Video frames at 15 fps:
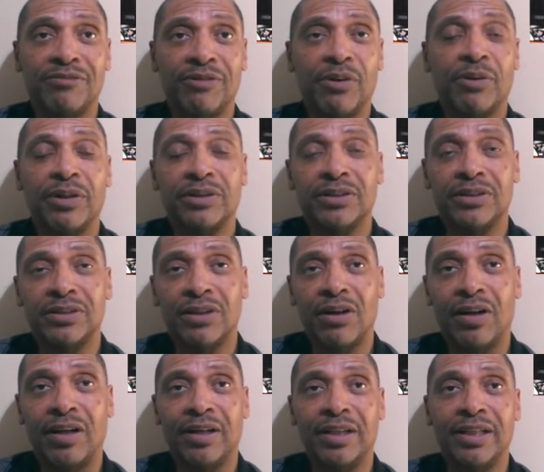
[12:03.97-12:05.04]
Focuses
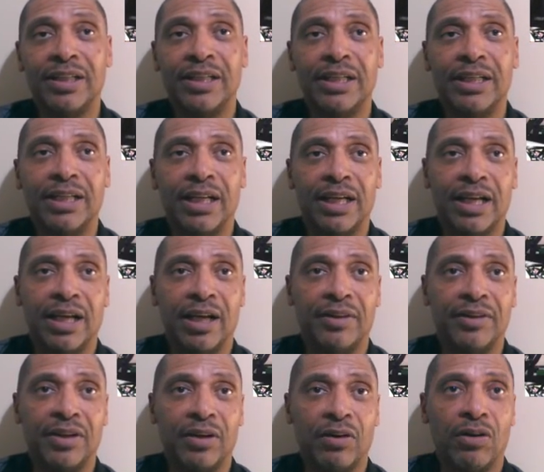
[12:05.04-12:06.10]
on uh,
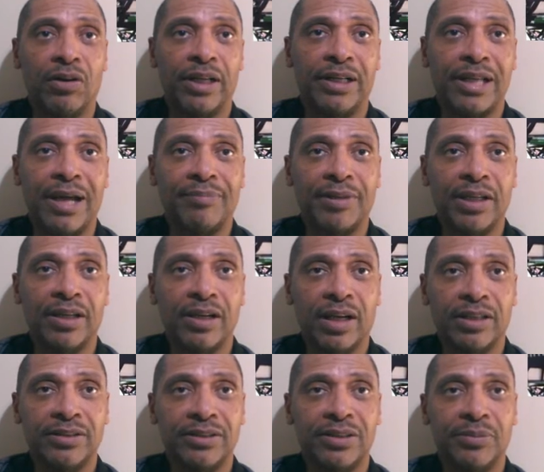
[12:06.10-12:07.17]
the early adopting
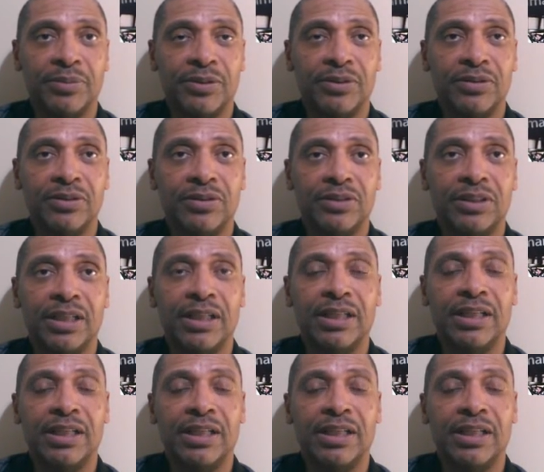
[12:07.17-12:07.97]
customers,